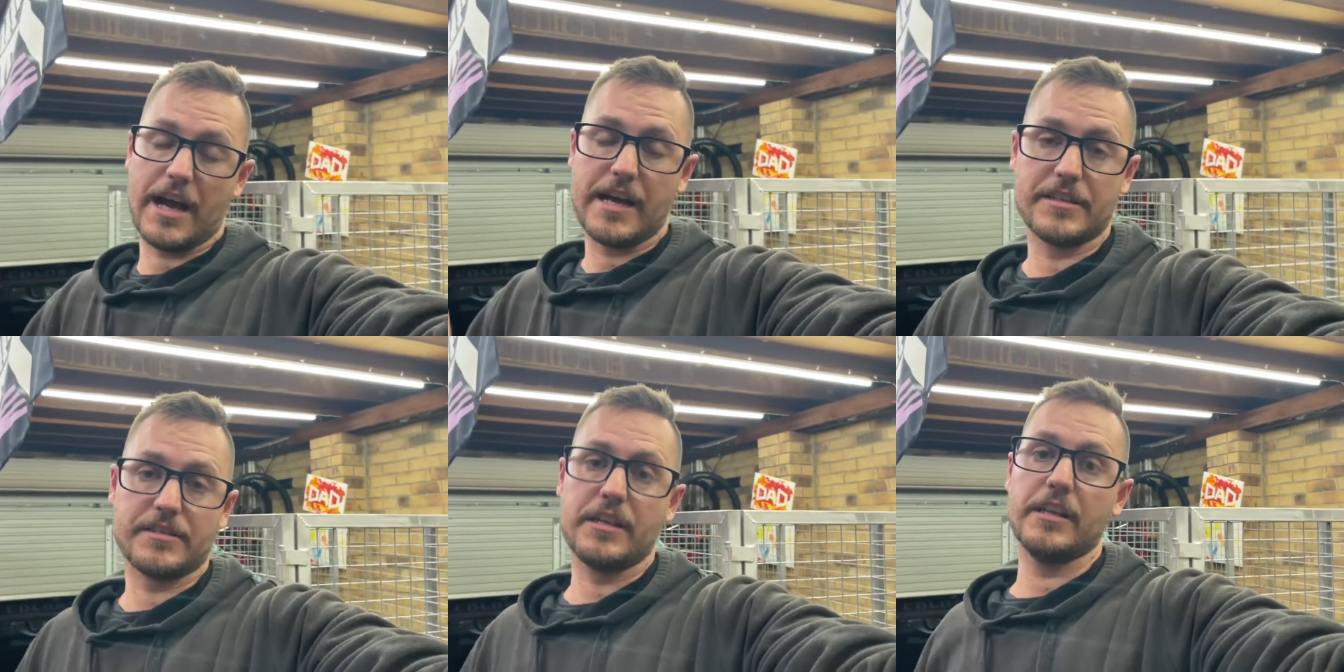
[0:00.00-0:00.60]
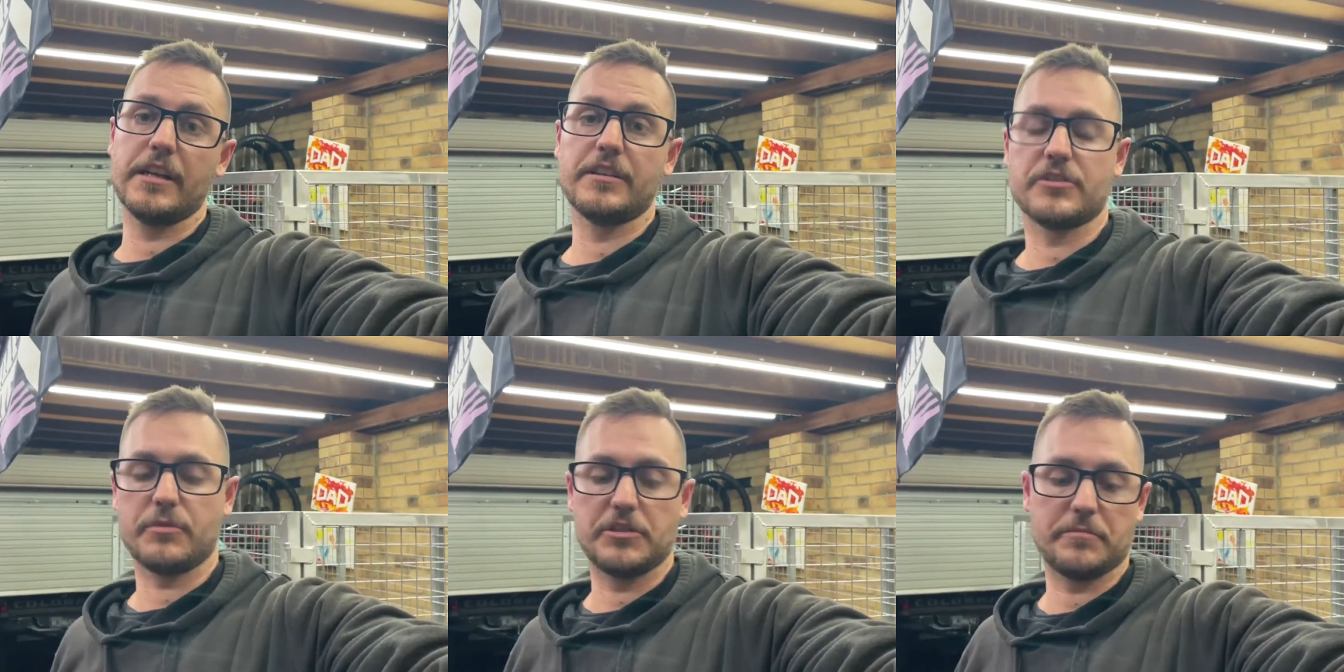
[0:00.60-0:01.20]
AC, you need to
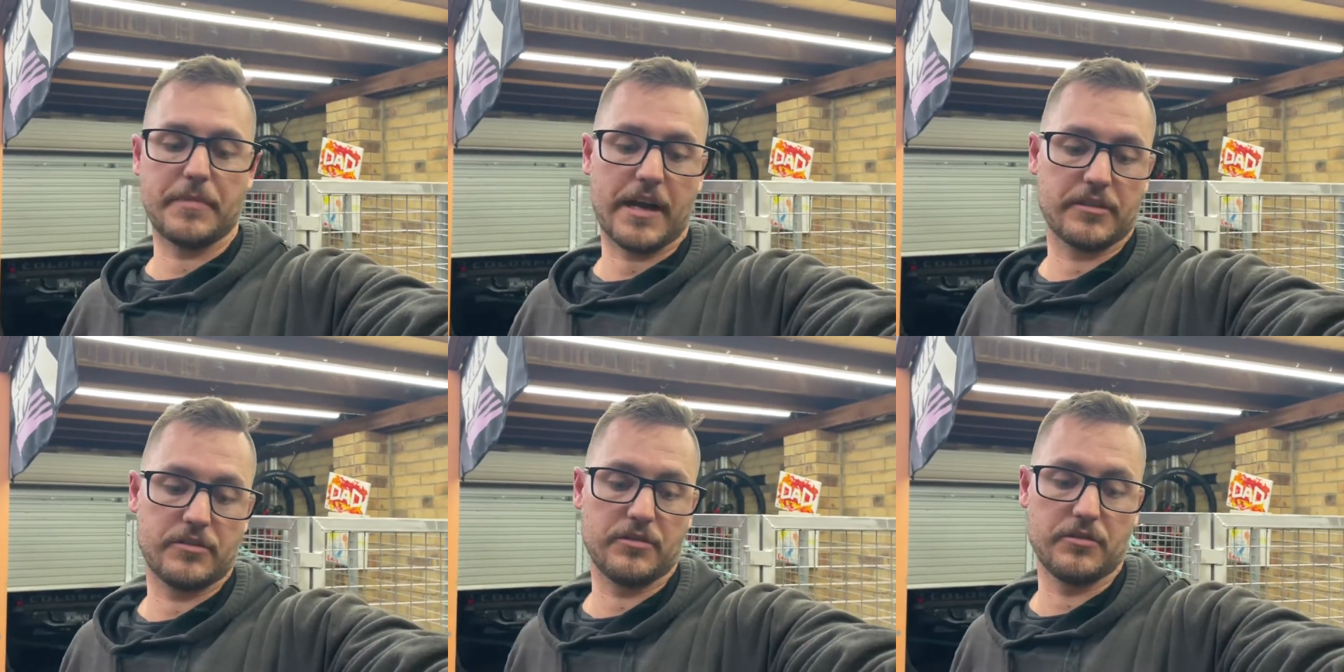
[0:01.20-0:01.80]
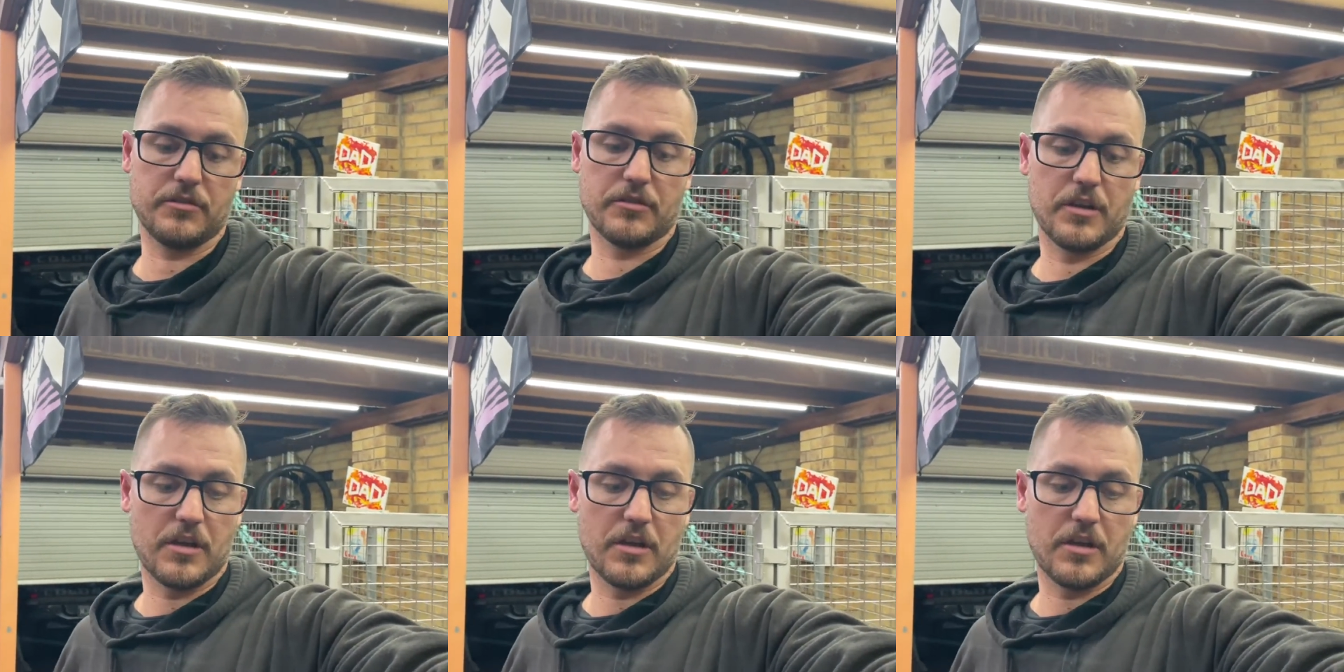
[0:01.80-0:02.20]
switch it back to